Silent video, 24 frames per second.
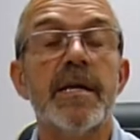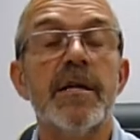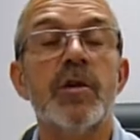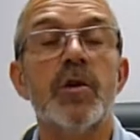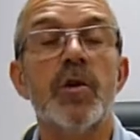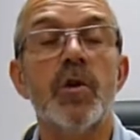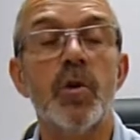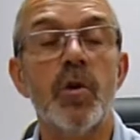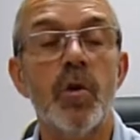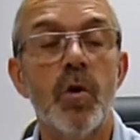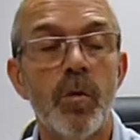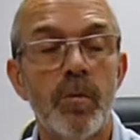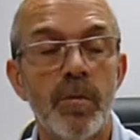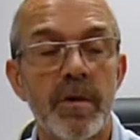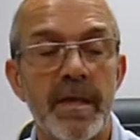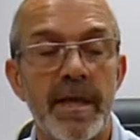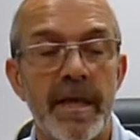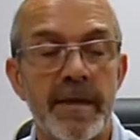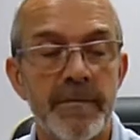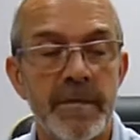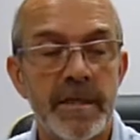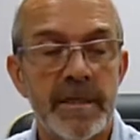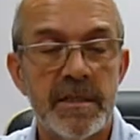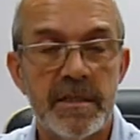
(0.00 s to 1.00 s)
Normally
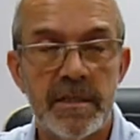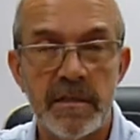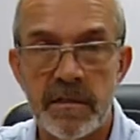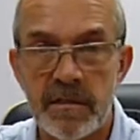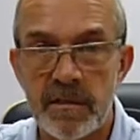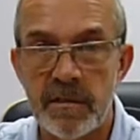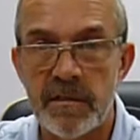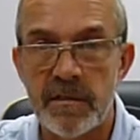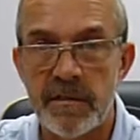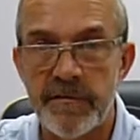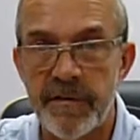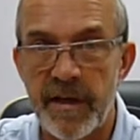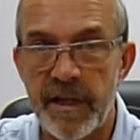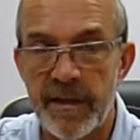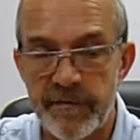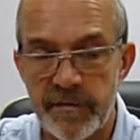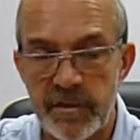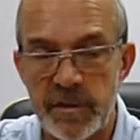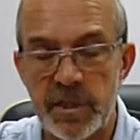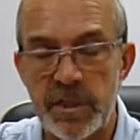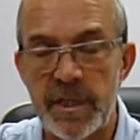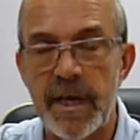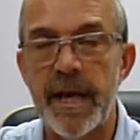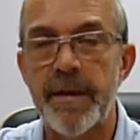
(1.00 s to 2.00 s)
that means that the valve
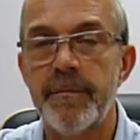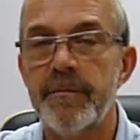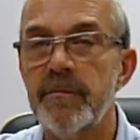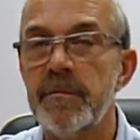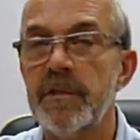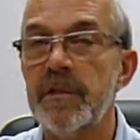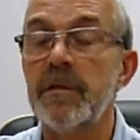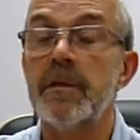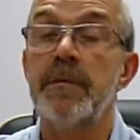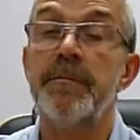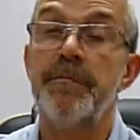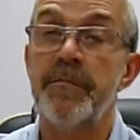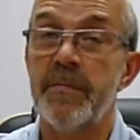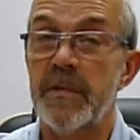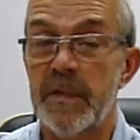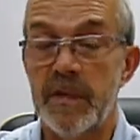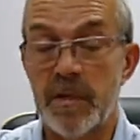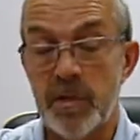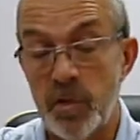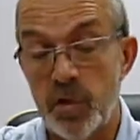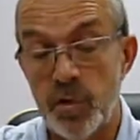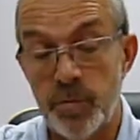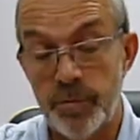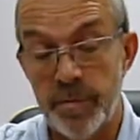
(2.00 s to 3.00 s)
is jammed.
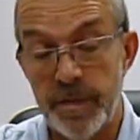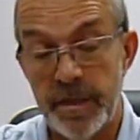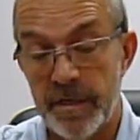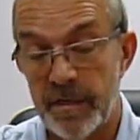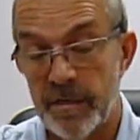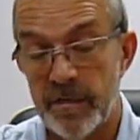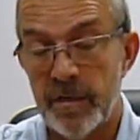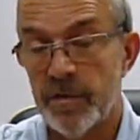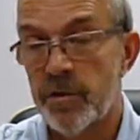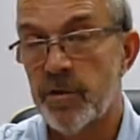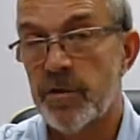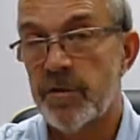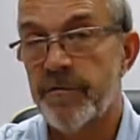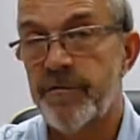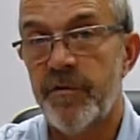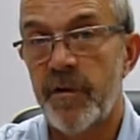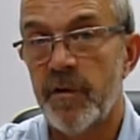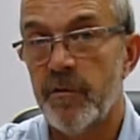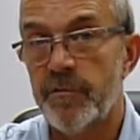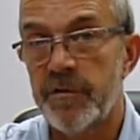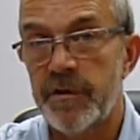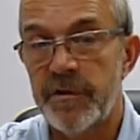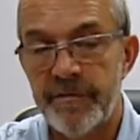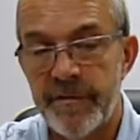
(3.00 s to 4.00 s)
It could be another
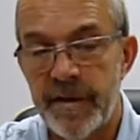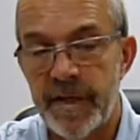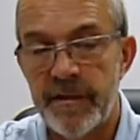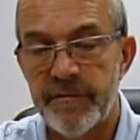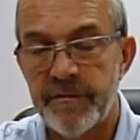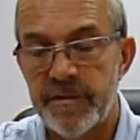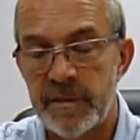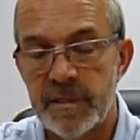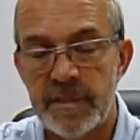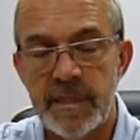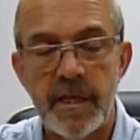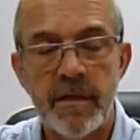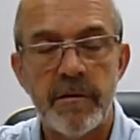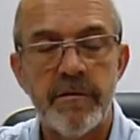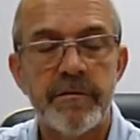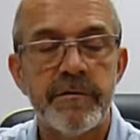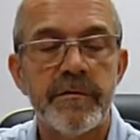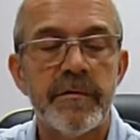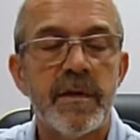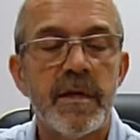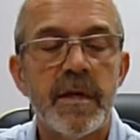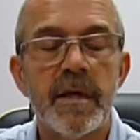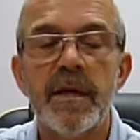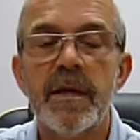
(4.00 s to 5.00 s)
fault with the valve itself.
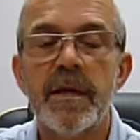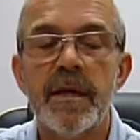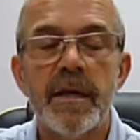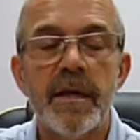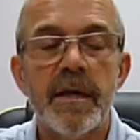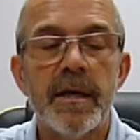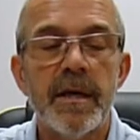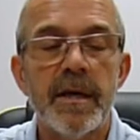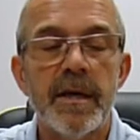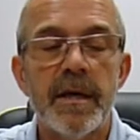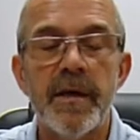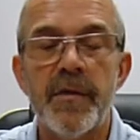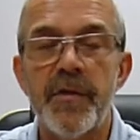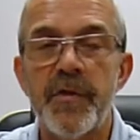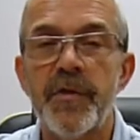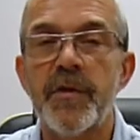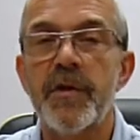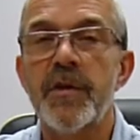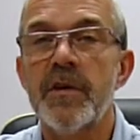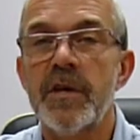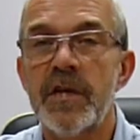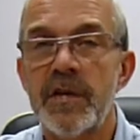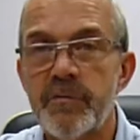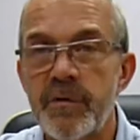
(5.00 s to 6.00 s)
And
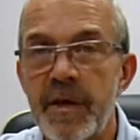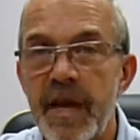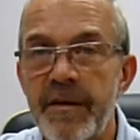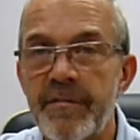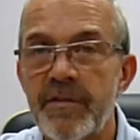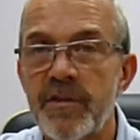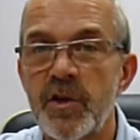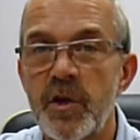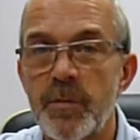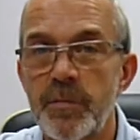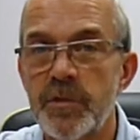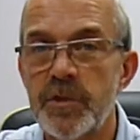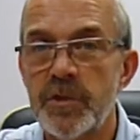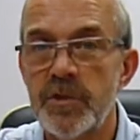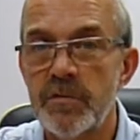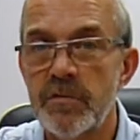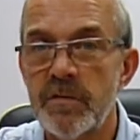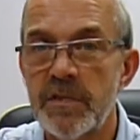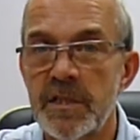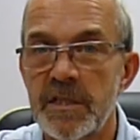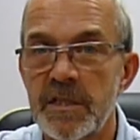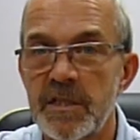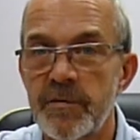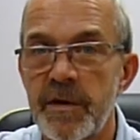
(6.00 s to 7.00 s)
thirdly, we have the
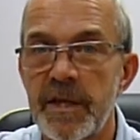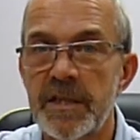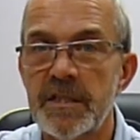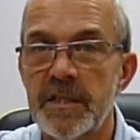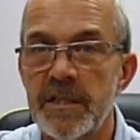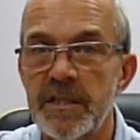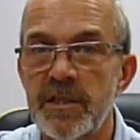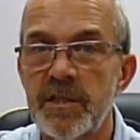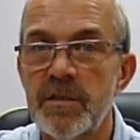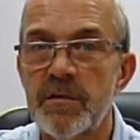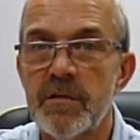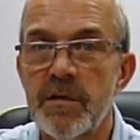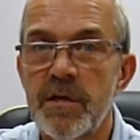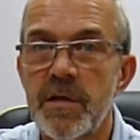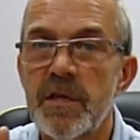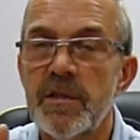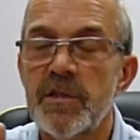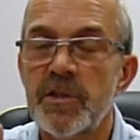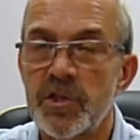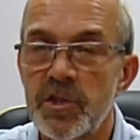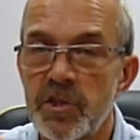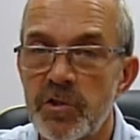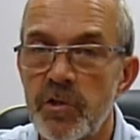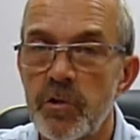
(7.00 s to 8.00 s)
opportunity to actually
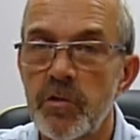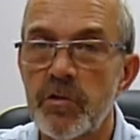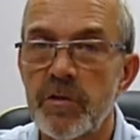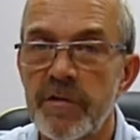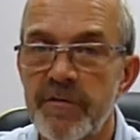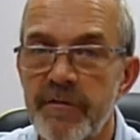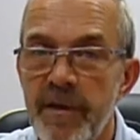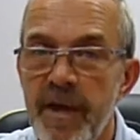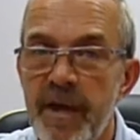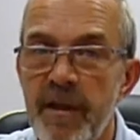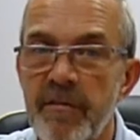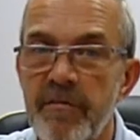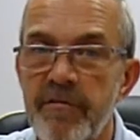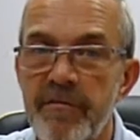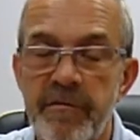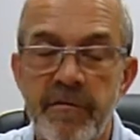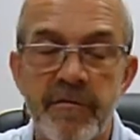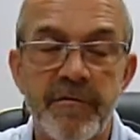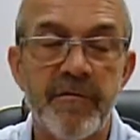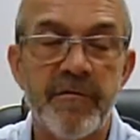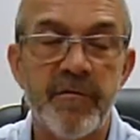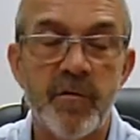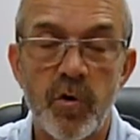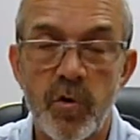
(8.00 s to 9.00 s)
stroke the valve
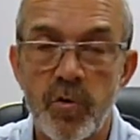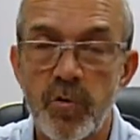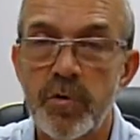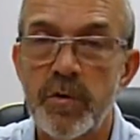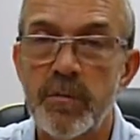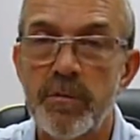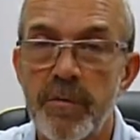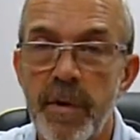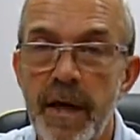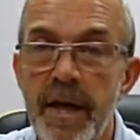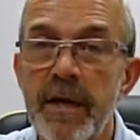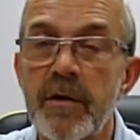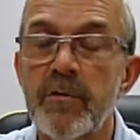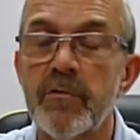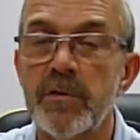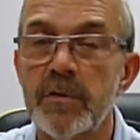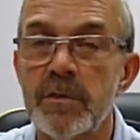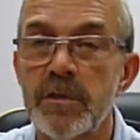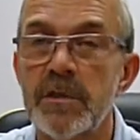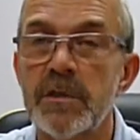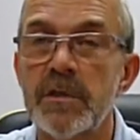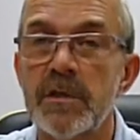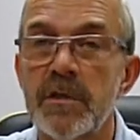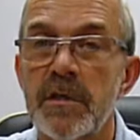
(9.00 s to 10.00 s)
forward and
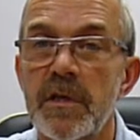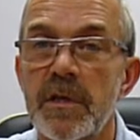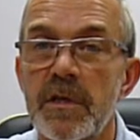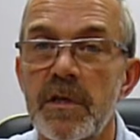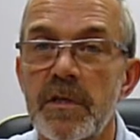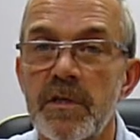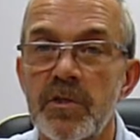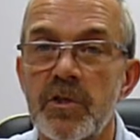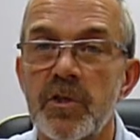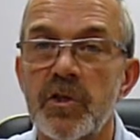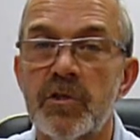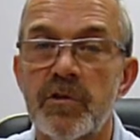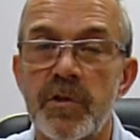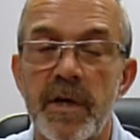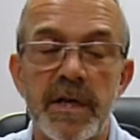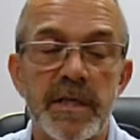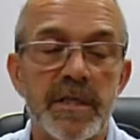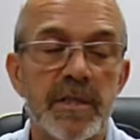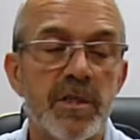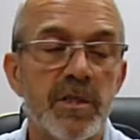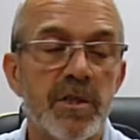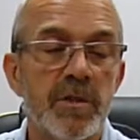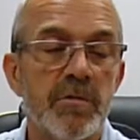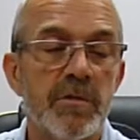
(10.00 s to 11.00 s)
backwards to try
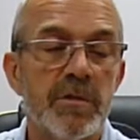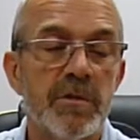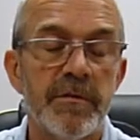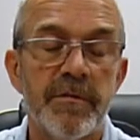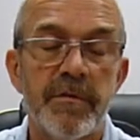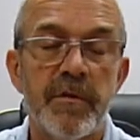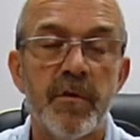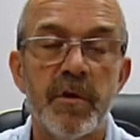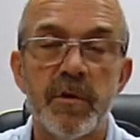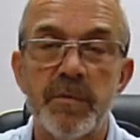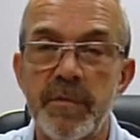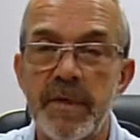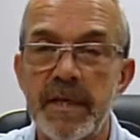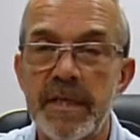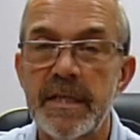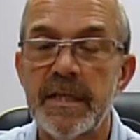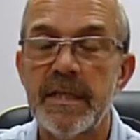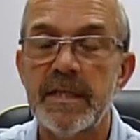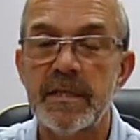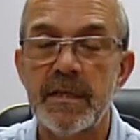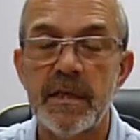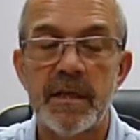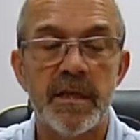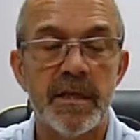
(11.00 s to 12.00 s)
to use the flowing
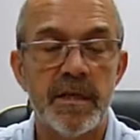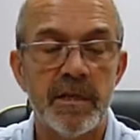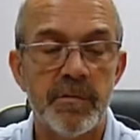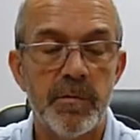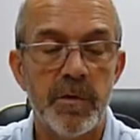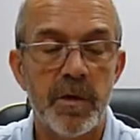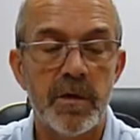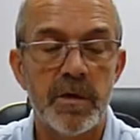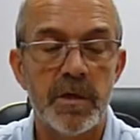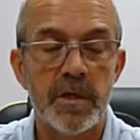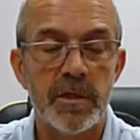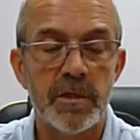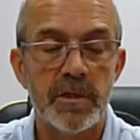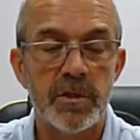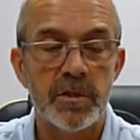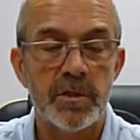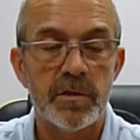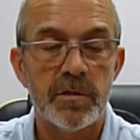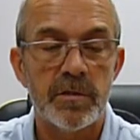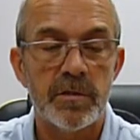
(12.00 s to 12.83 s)
media to clear the blockage.